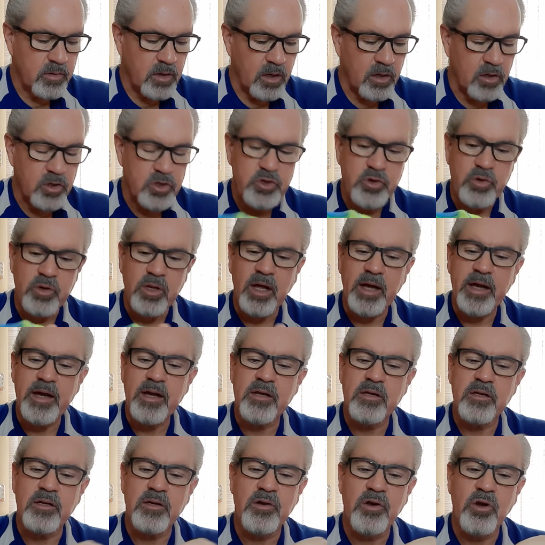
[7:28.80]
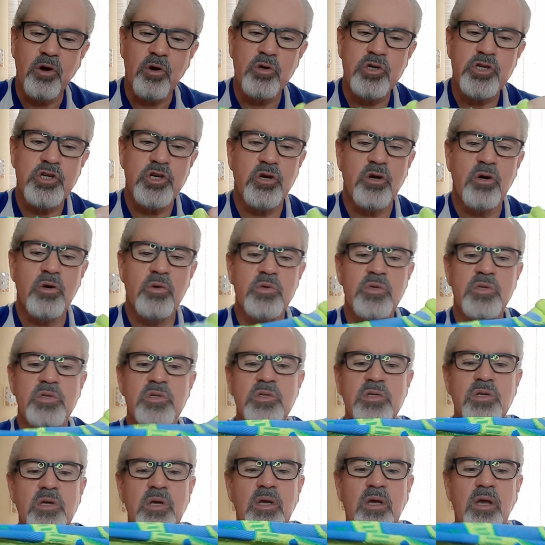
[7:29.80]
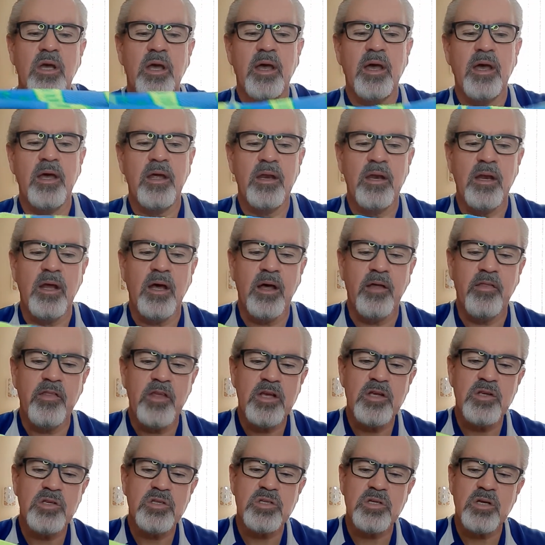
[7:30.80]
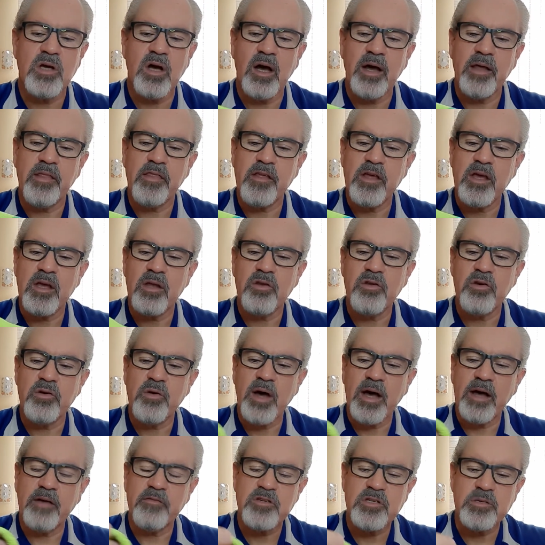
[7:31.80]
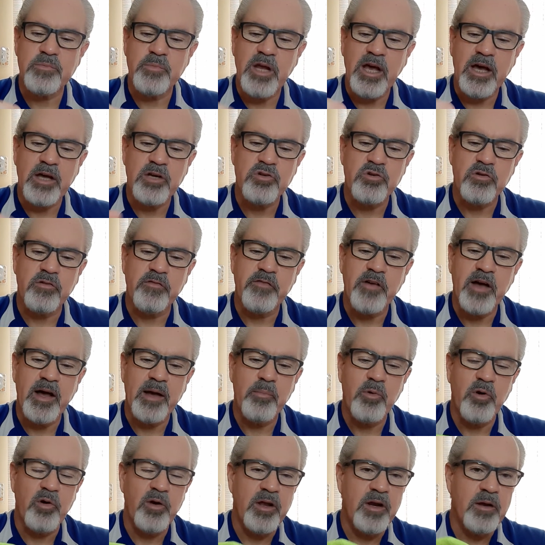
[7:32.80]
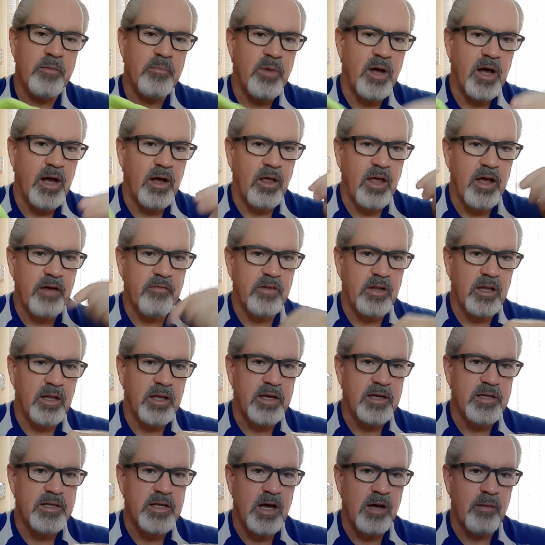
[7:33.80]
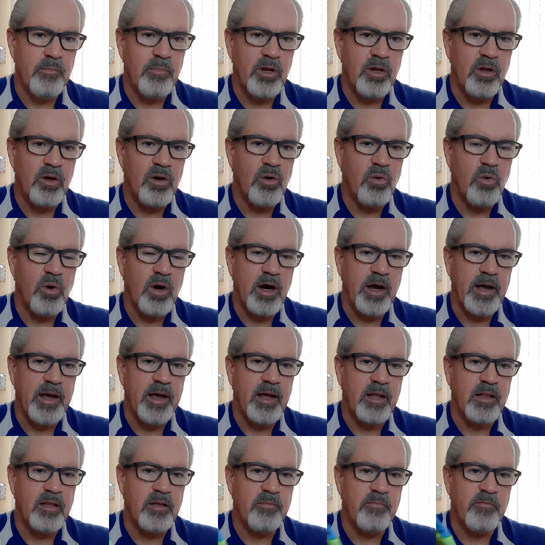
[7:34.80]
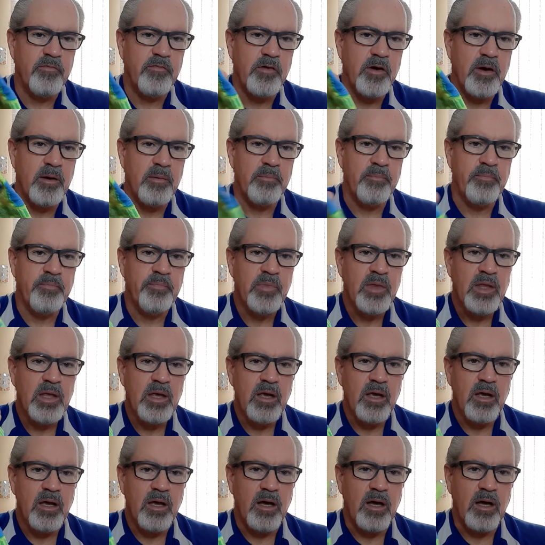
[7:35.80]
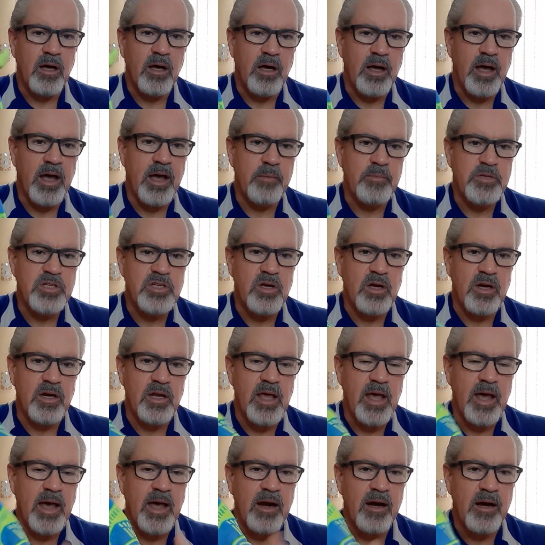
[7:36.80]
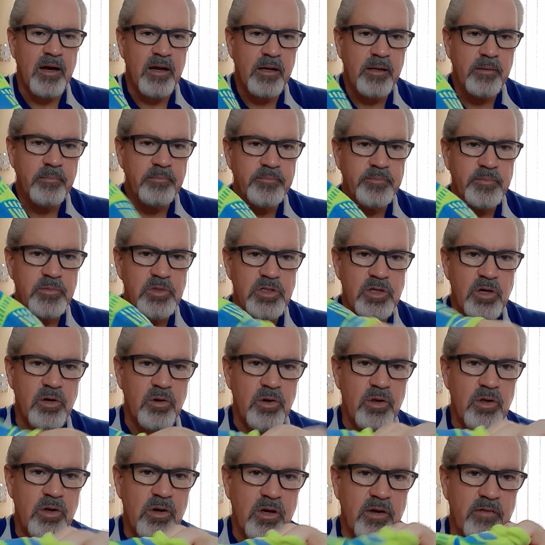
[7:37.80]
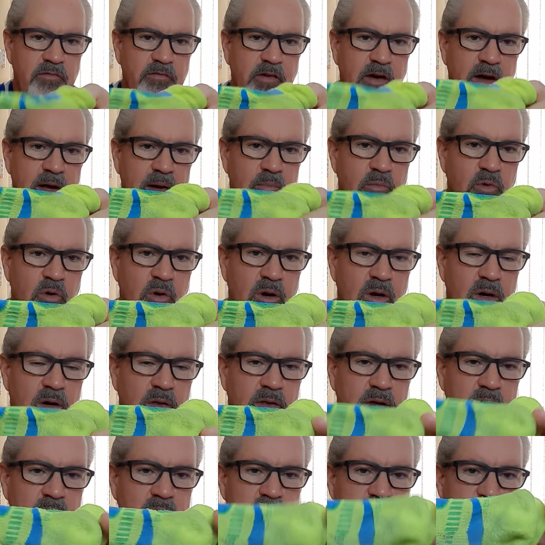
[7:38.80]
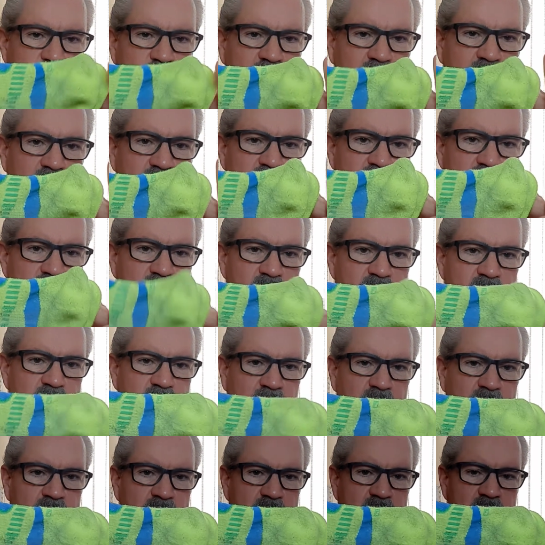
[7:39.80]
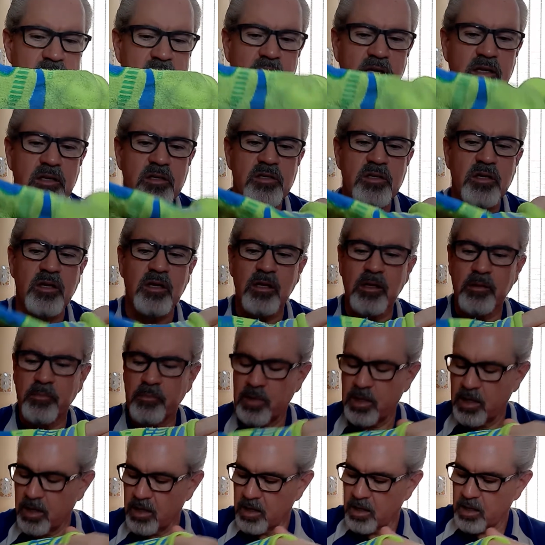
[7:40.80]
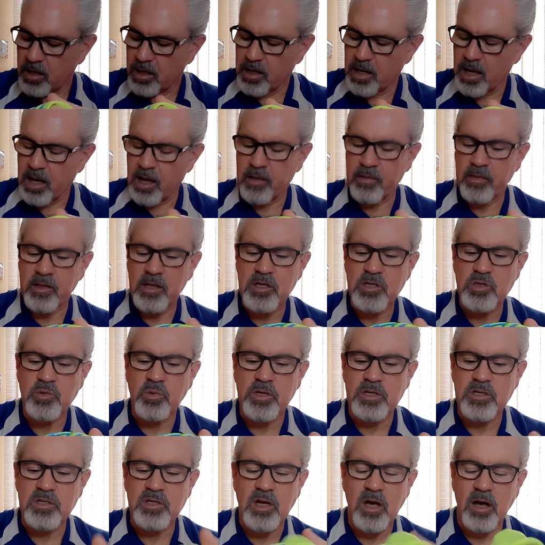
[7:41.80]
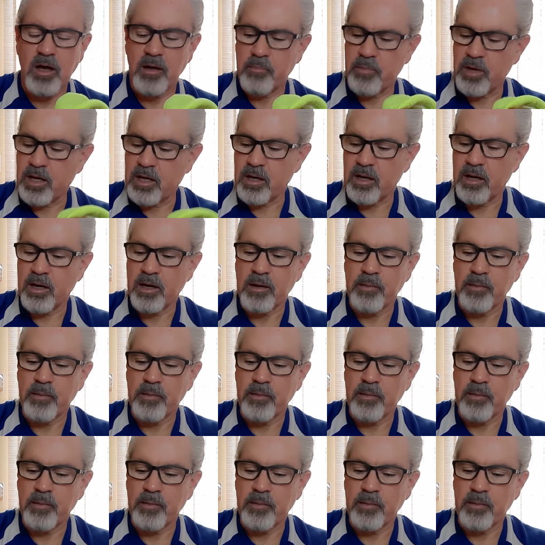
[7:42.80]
Ultralight no-shows. And these, I think, do have some natural fiber in them. I'll have a link down below where I get them from Amazon Canada, so you can find more of the specs and tech details on them. Again, these ones come in,